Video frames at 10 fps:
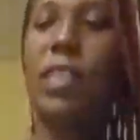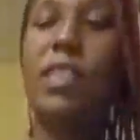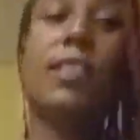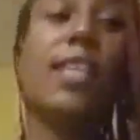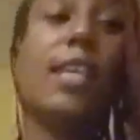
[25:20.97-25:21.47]

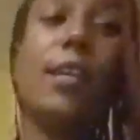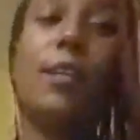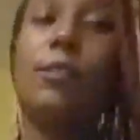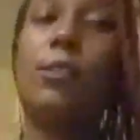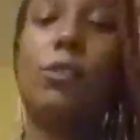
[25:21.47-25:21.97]
is
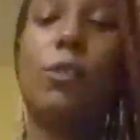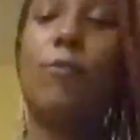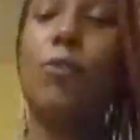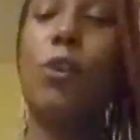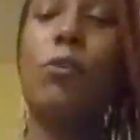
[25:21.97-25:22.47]
there. So
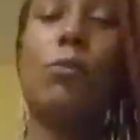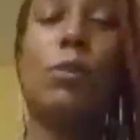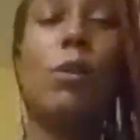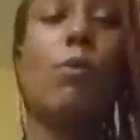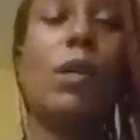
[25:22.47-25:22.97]
if you don't
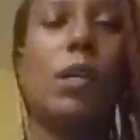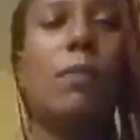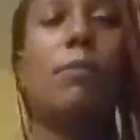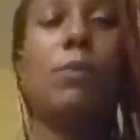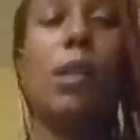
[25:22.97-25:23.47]
know what
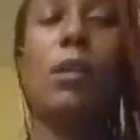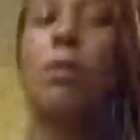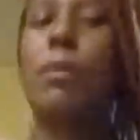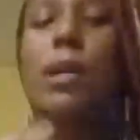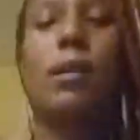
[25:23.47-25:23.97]
cup I'm
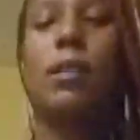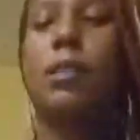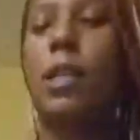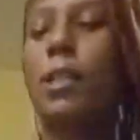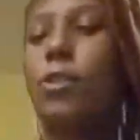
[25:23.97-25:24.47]
talking about,
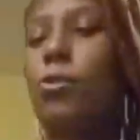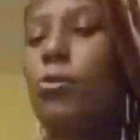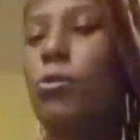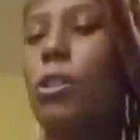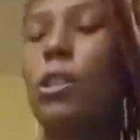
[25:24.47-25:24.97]
it's not
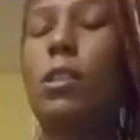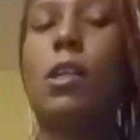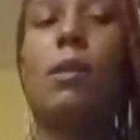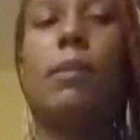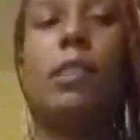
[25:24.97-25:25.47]
you. So it's a
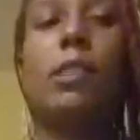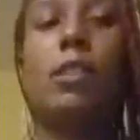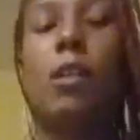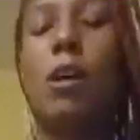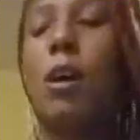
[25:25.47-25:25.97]
cup that's
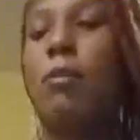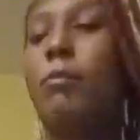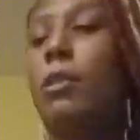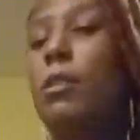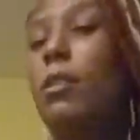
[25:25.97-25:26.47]
there,
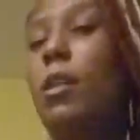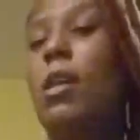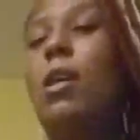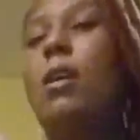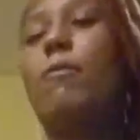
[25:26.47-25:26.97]
Aries.
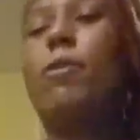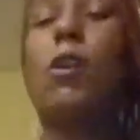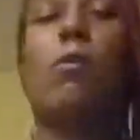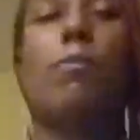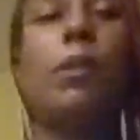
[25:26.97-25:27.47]
If you
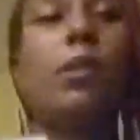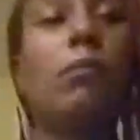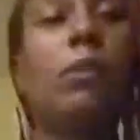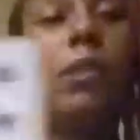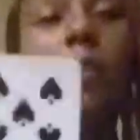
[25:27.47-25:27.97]
don't build
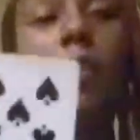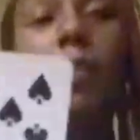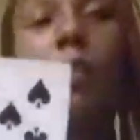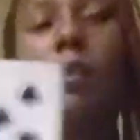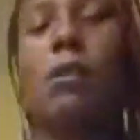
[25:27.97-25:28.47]
with
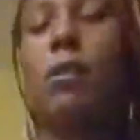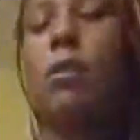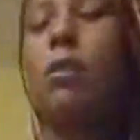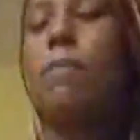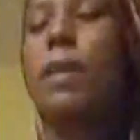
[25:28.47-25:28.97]
it,
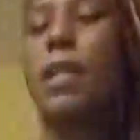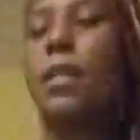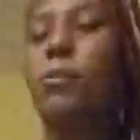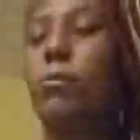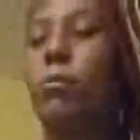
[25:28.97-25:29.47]
I
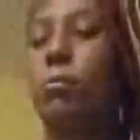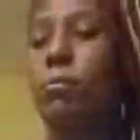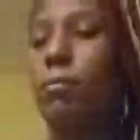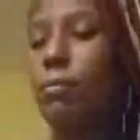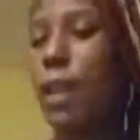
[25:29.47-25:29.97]
guess you
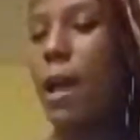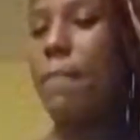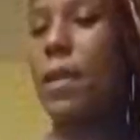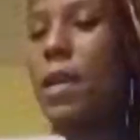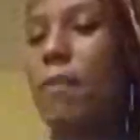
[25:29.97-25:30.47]
not
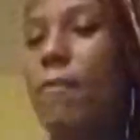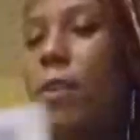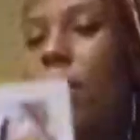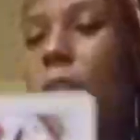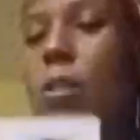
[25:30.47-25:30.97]
blindfolded
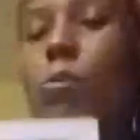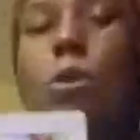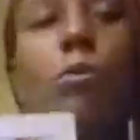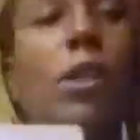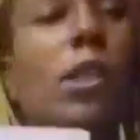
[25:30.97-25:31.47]
anymore
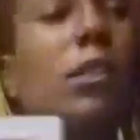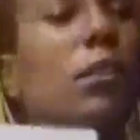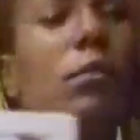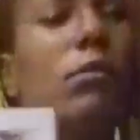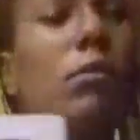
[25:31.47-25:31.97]
once
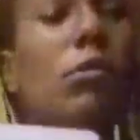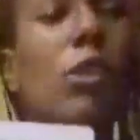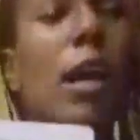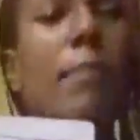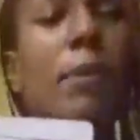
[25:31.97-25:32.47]
you're
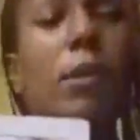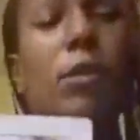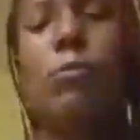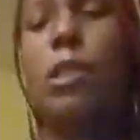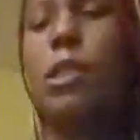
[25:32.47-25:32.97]
not building
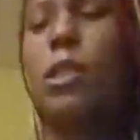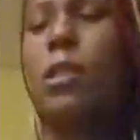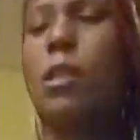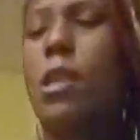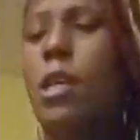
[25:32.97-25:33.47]
with it.
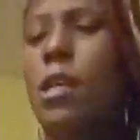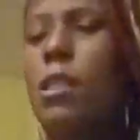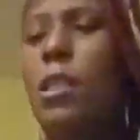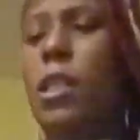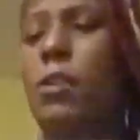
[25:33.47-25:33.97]

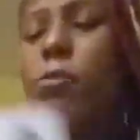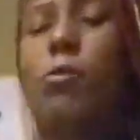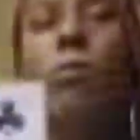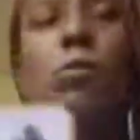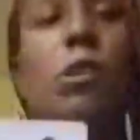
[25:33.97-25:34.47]
See that you
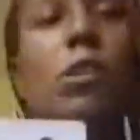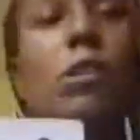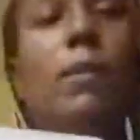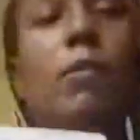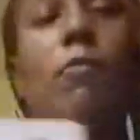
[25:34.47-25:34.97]
lose a little
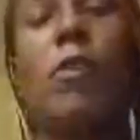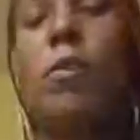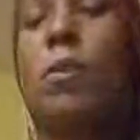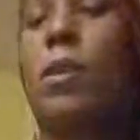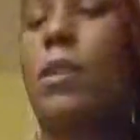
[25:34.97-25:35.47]
bit of
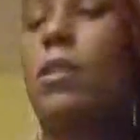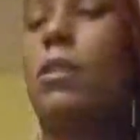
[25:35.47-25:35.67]
focus.